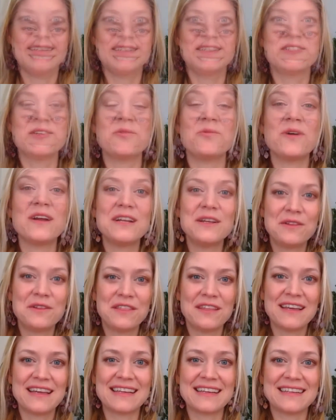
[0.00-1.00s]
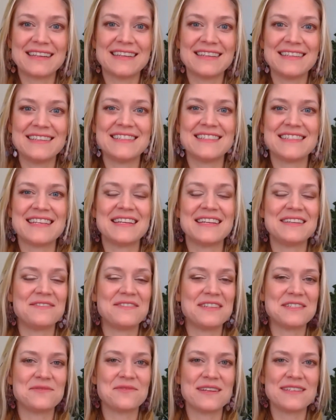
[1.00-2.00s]
So what do you think? Does any of
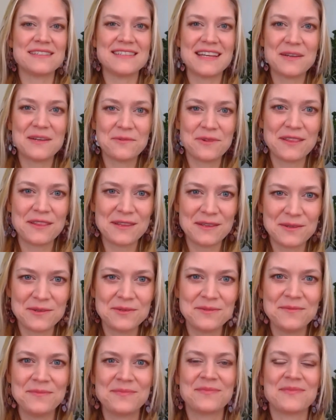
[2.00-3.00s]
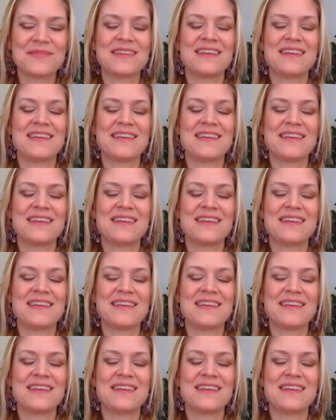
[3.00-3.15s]
this resonate with you?